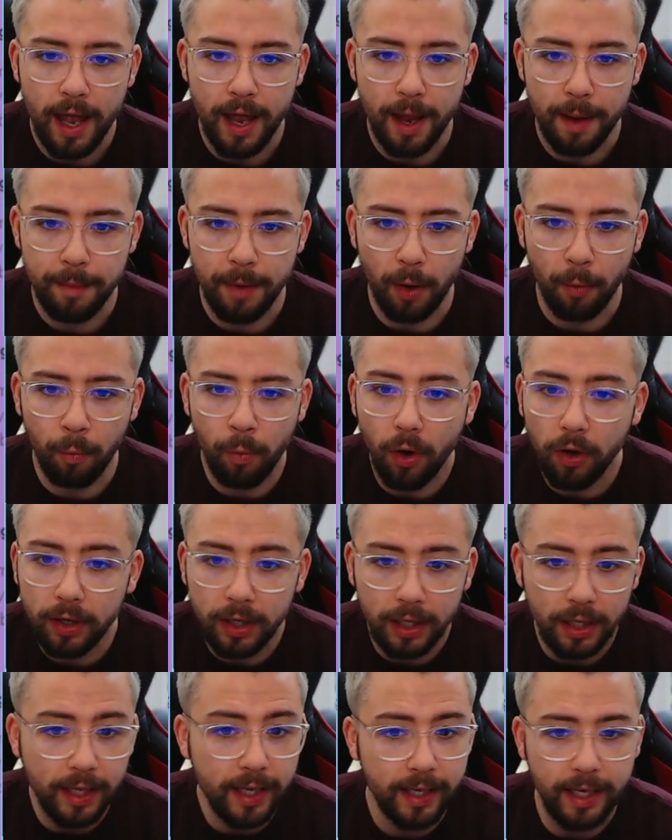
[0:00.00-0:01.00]

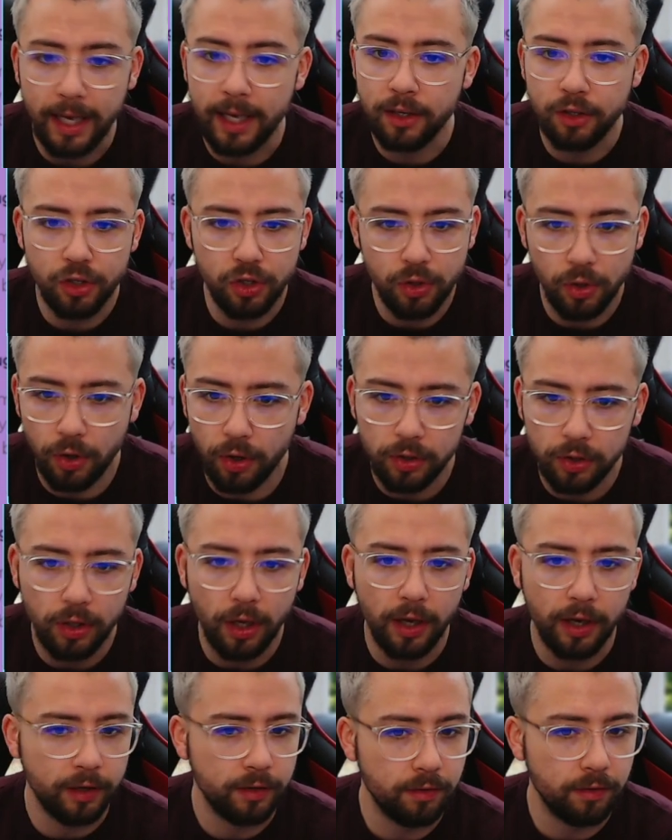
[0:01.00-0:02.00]
One click
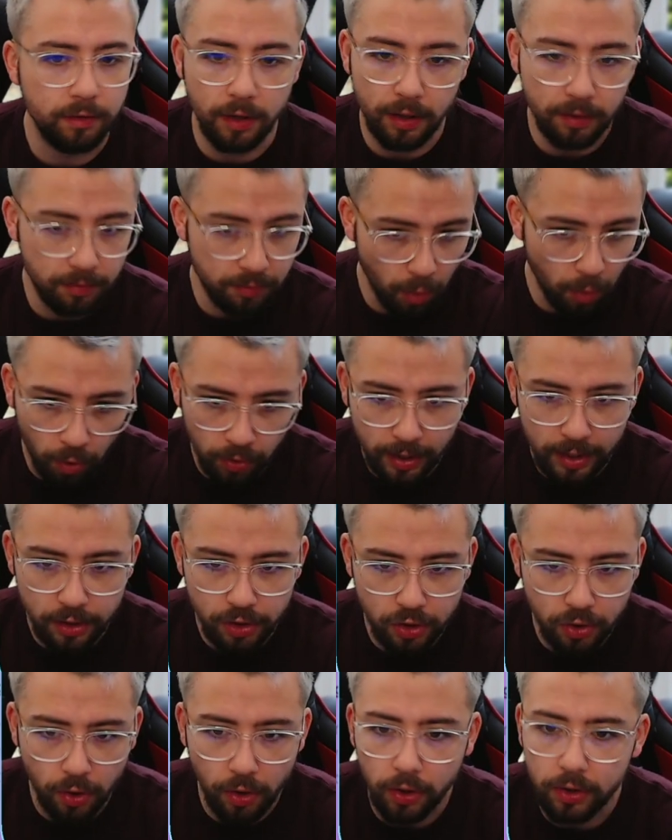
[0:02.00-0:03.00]
install and
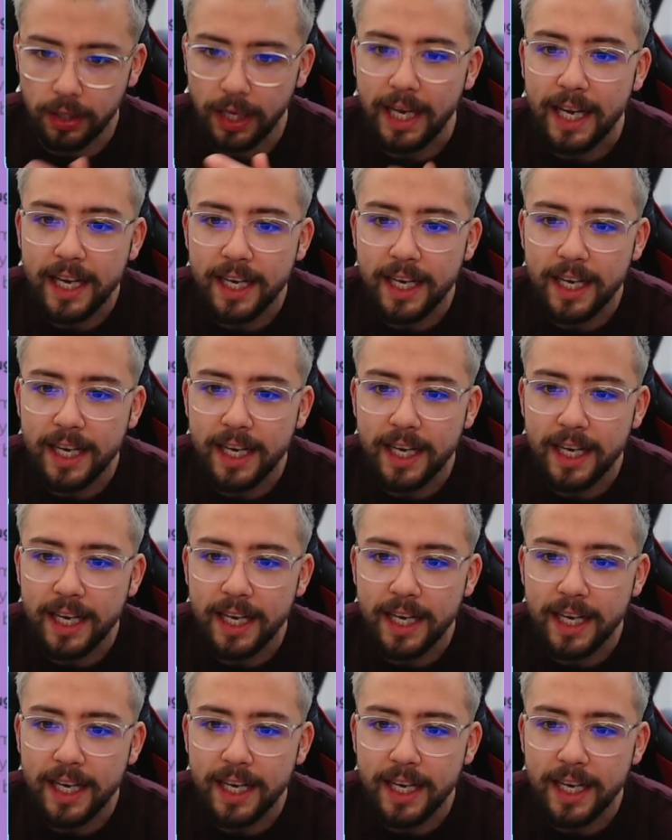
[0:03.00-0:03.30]
uninstall,